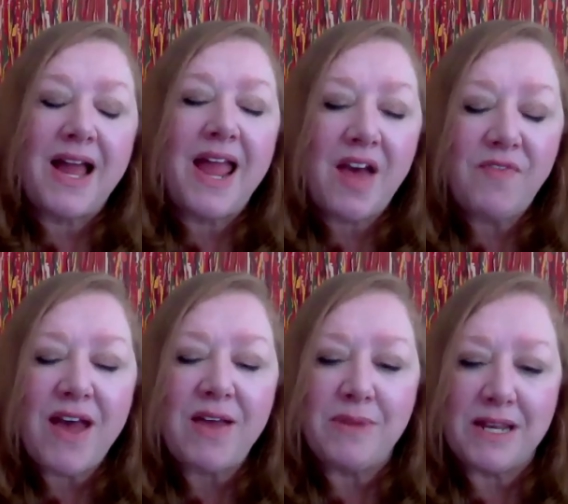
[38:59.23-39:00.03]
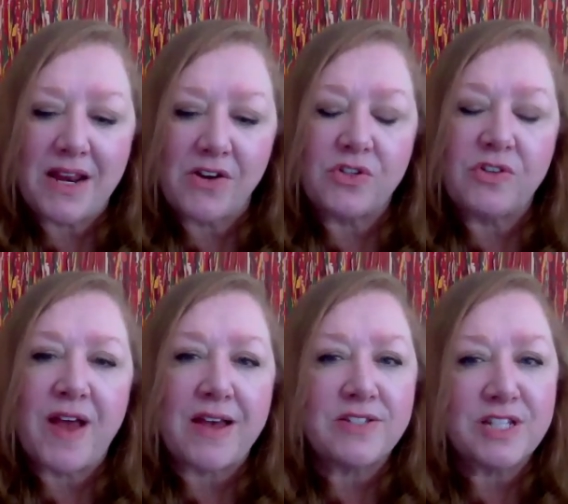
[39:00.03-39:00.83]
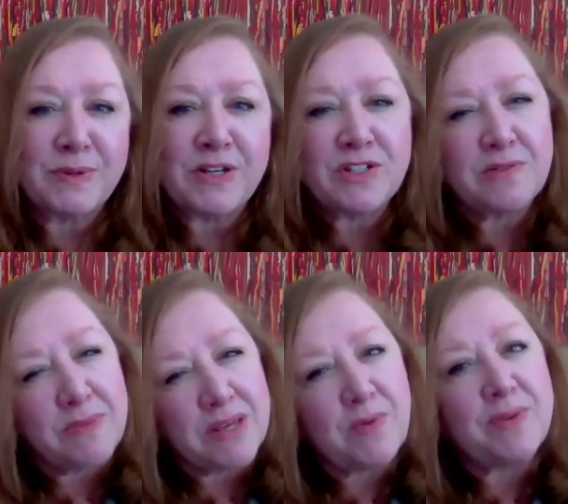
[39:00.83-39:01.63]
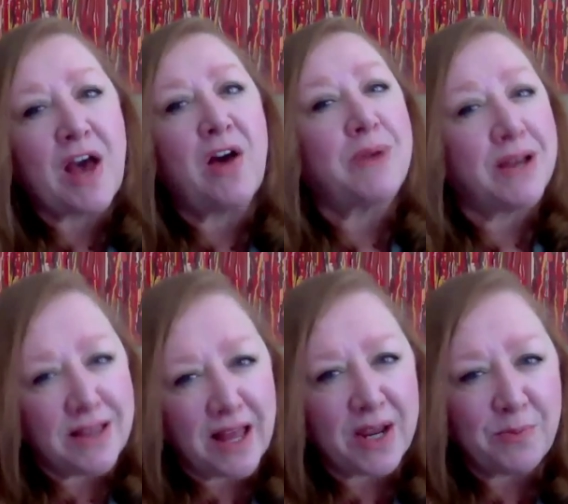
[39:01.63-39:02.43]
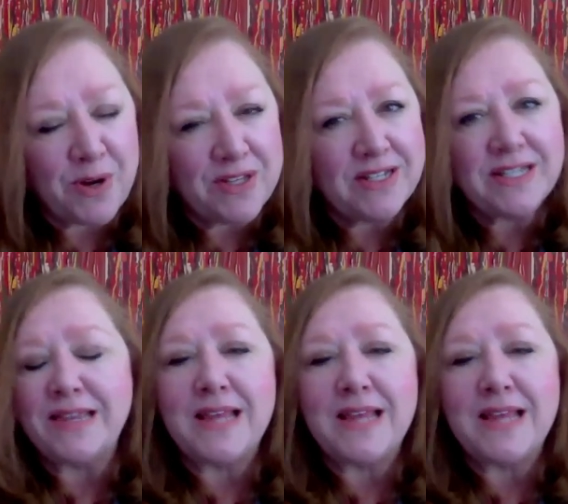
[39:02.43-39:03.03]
I have had mediators who've asked to speak to me without my client present, and